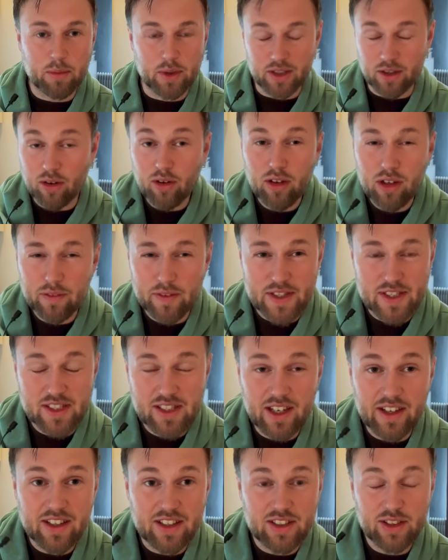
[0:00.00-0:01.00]
but all of a
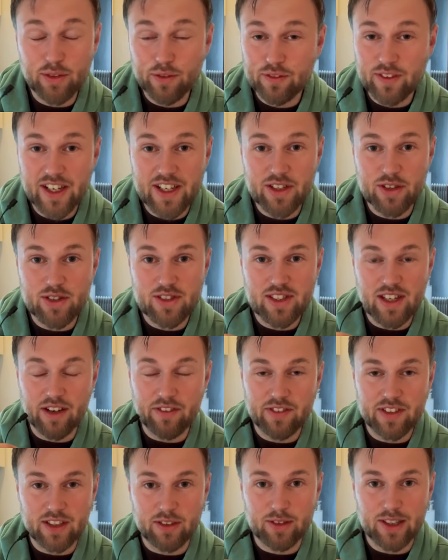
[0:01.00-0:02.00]
sudden you find
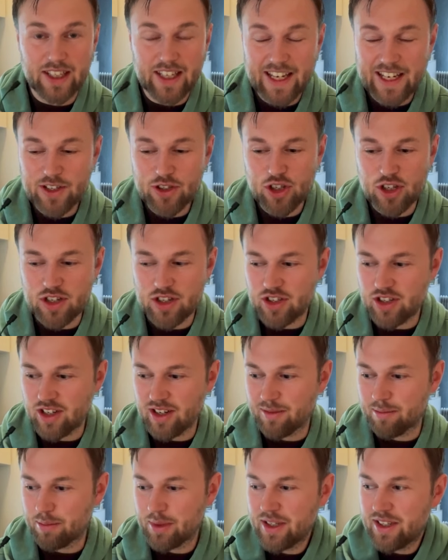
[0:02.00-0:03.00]
yourself in a relationship